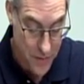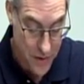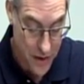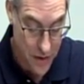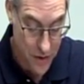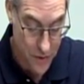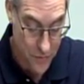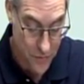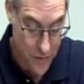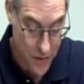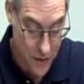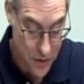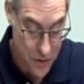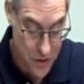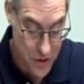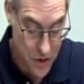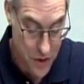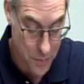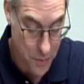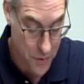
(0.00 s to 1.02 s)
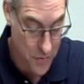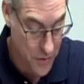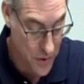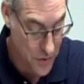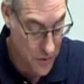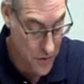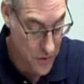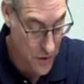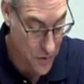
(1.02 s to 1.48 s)
and the fellowship of
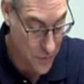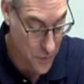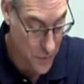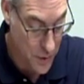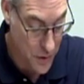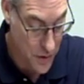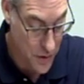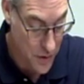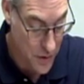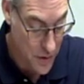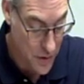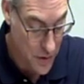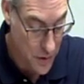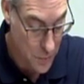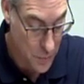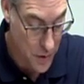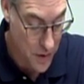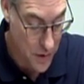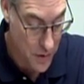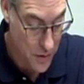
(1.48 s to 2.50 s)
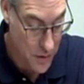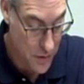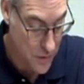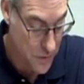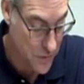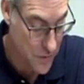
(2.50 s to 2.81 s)
his suffering, being